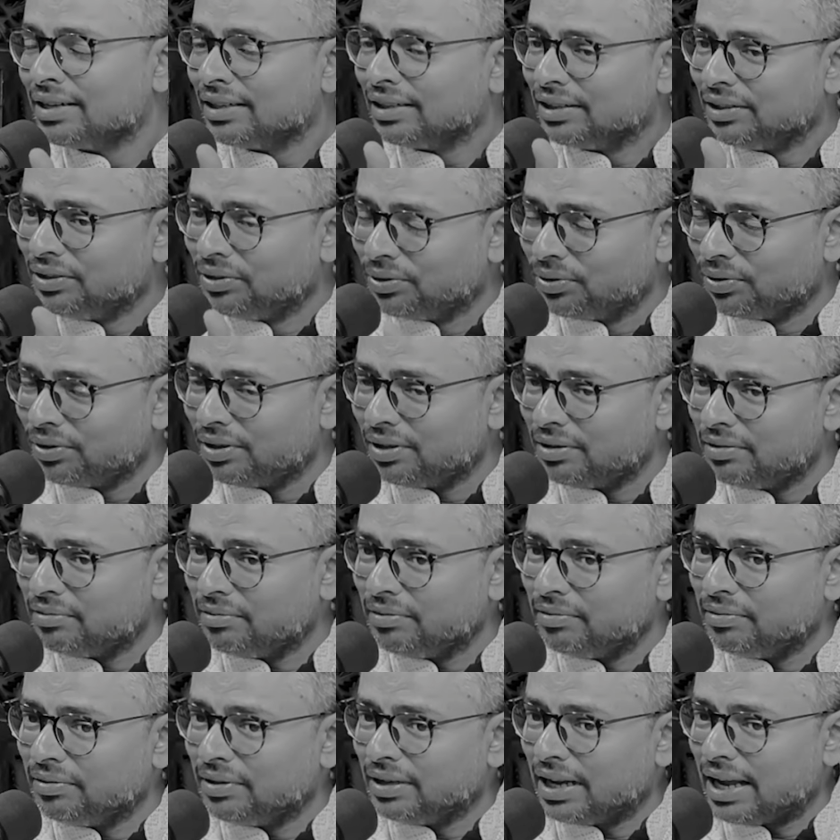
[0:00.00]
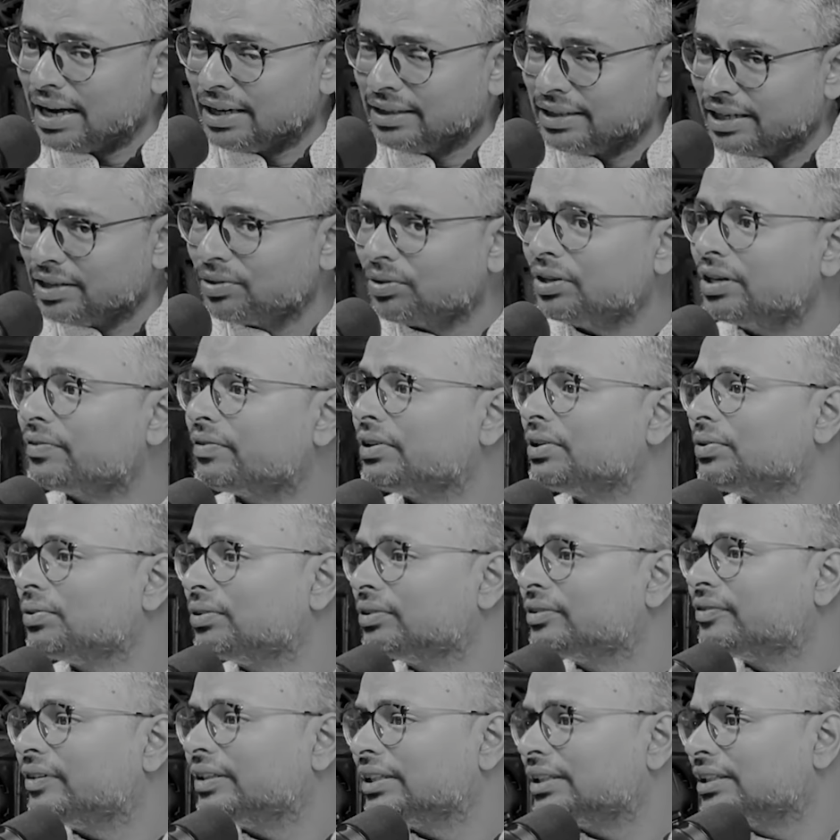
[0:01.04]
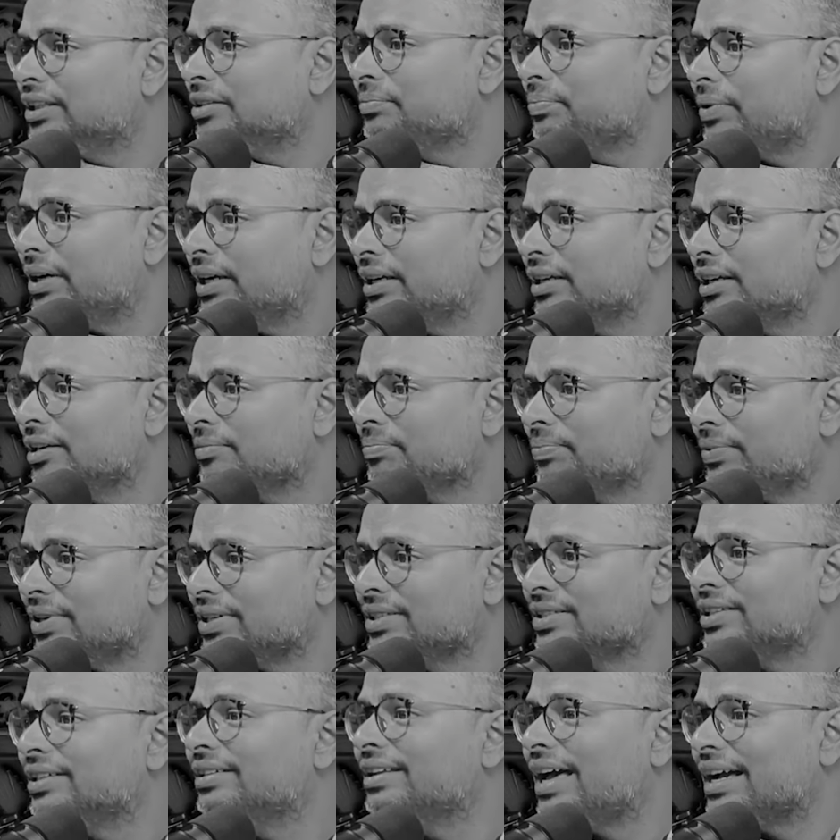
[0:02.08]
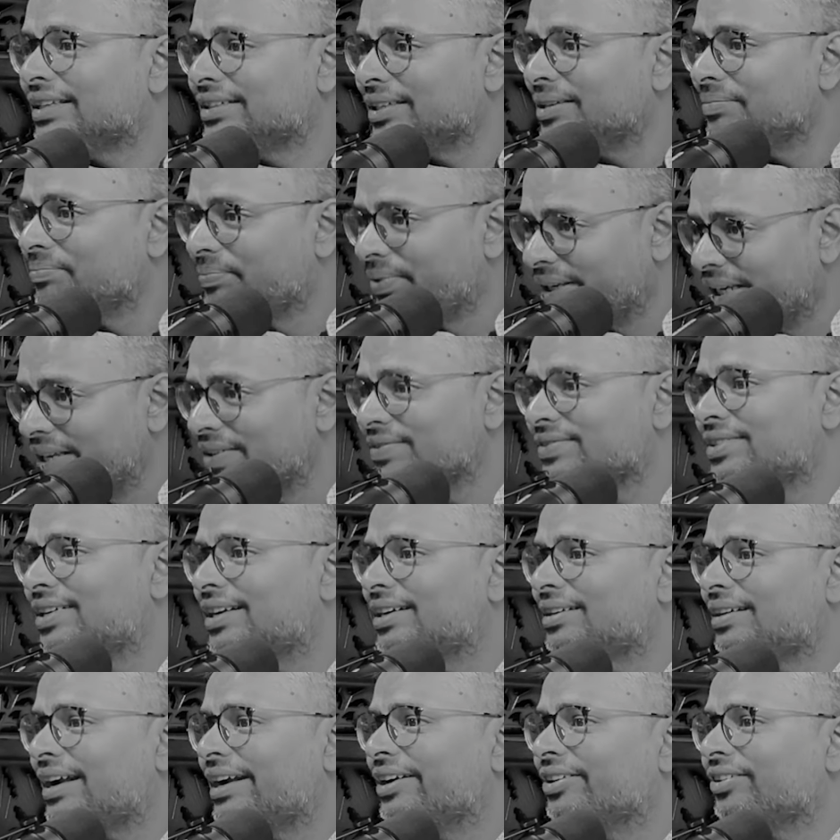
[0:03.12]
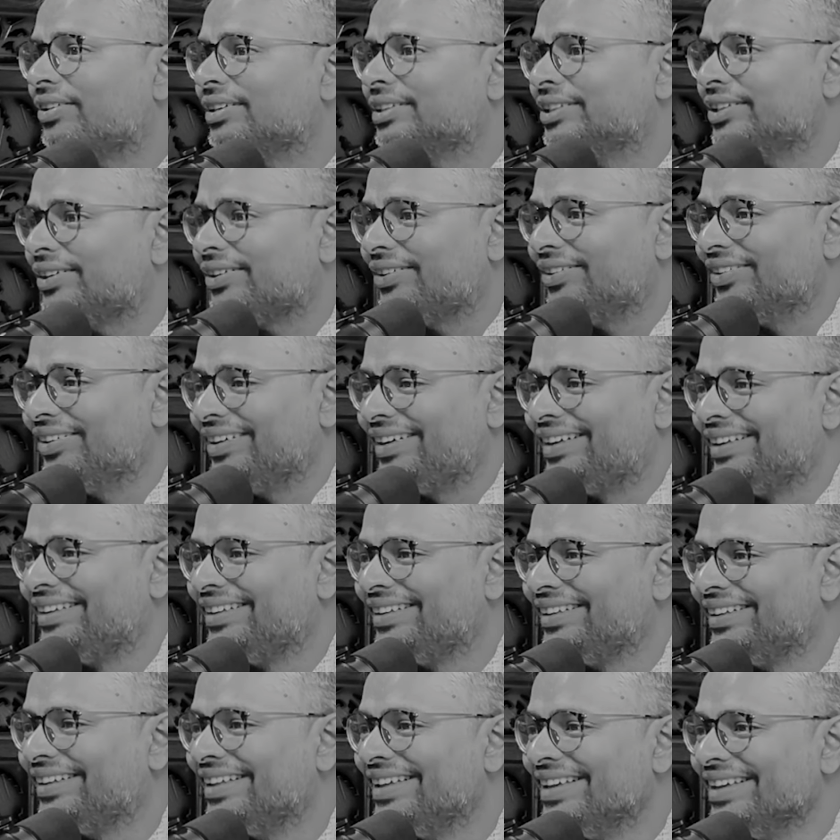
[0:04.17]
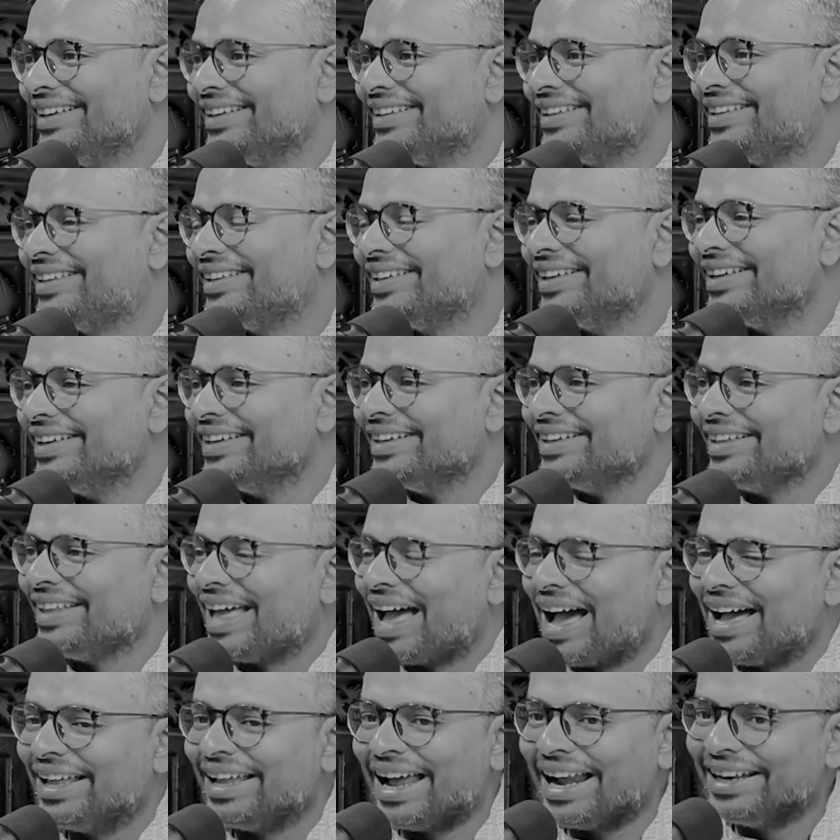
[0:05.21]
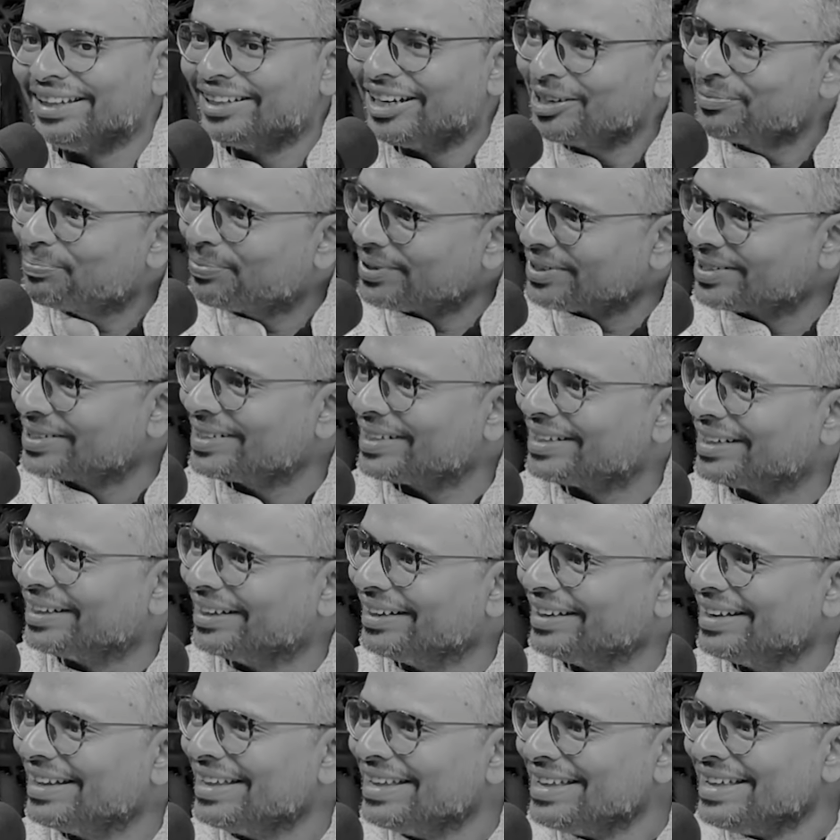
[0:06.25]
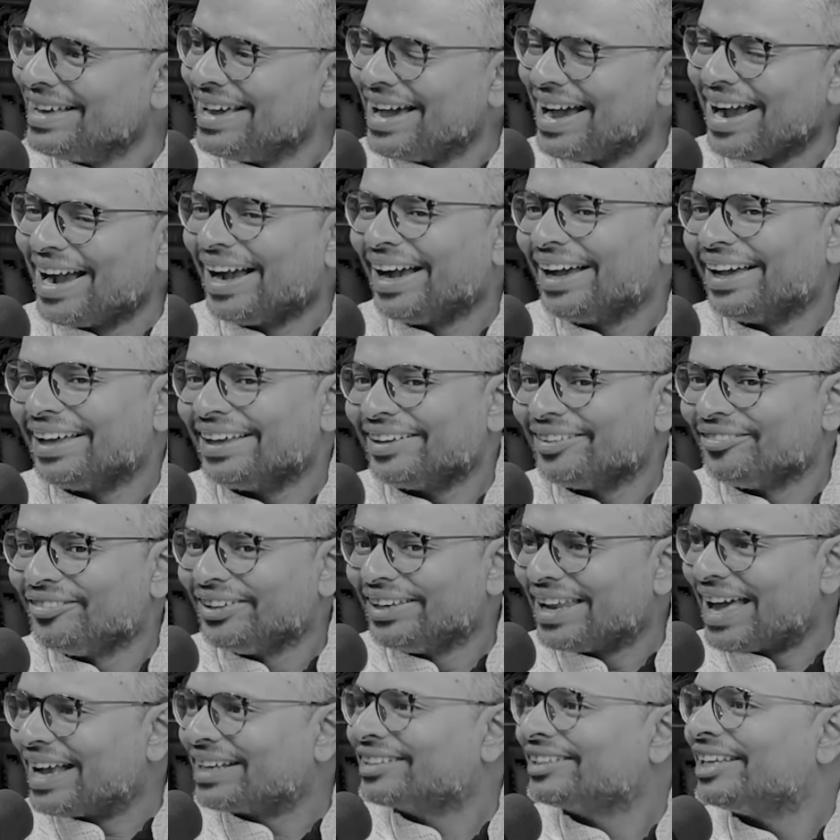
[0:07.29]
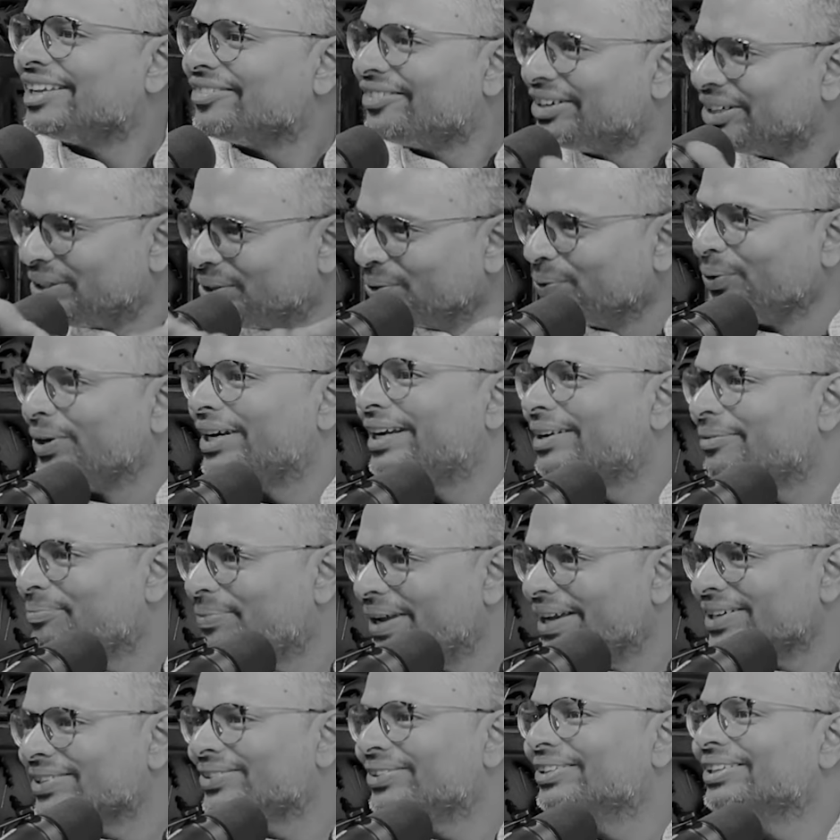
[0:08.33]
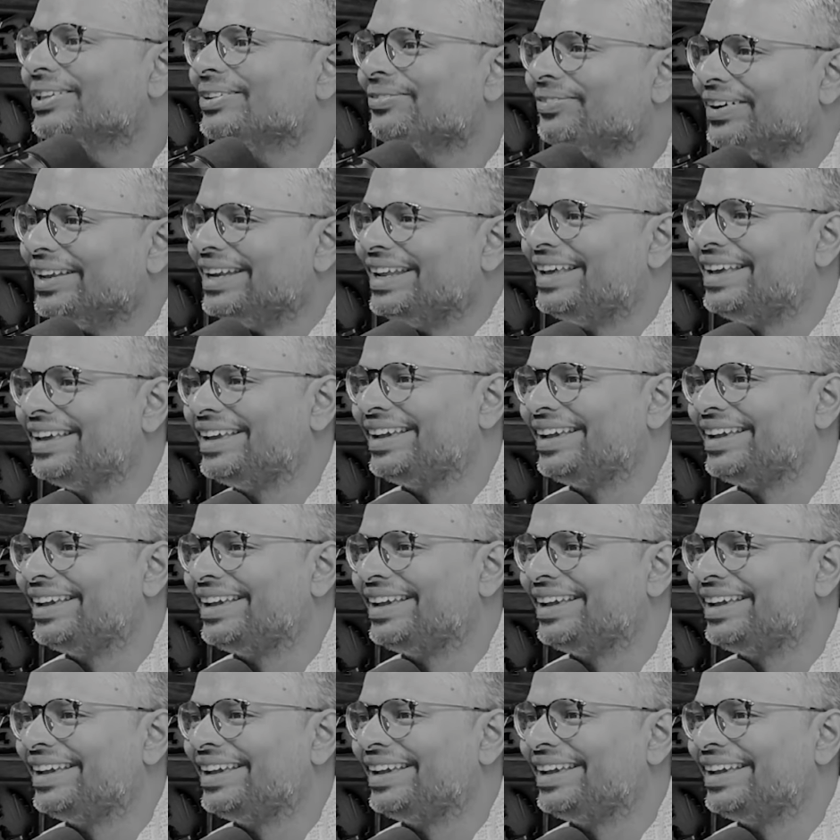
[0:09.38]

No. And they don't even know whether that particular person actually believes that ideology or not. And that person will actually even do it based on the money.